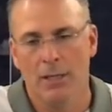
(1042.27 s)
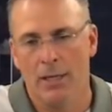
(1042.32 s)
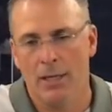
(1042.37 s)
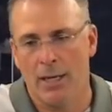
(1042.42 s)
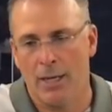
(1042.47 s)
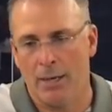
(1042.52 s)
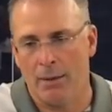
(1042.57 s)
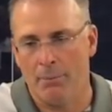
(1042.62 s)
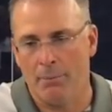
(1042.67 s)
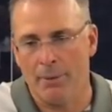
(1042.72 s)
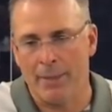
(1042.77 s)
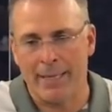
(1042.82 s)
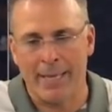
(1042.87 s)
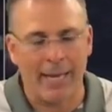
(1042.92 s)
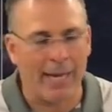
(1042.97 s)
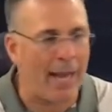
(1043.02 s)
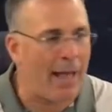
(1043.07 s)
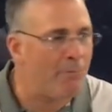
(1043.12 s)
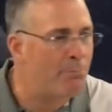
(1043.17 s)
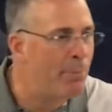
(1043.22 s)
Uh, we
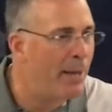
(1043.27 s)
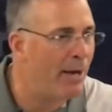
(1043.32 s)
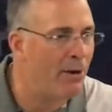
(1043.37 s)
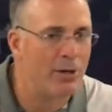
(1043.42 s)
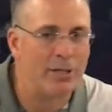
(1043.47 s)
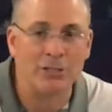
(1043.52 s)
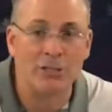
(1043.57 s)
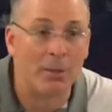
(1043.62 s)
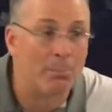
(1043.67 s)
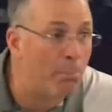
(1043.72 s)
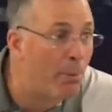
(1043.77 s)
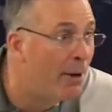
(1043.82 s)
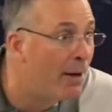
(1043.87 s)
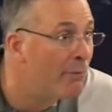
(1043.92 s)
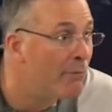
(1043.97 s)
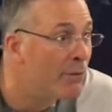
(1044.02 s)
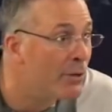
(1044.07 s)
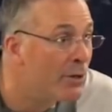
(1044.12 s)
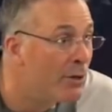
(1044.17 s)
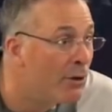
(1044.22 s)
can't have penalties on
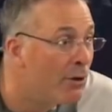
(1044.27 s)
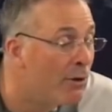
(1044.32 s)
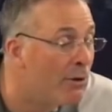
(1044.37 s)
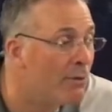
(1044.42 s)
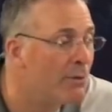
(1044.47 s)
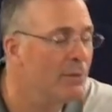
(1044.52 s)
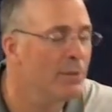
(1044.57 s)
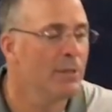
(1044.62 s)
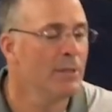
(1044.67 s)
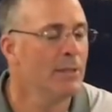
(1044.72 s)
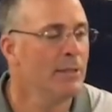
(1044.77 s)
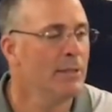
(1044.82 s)
punt return.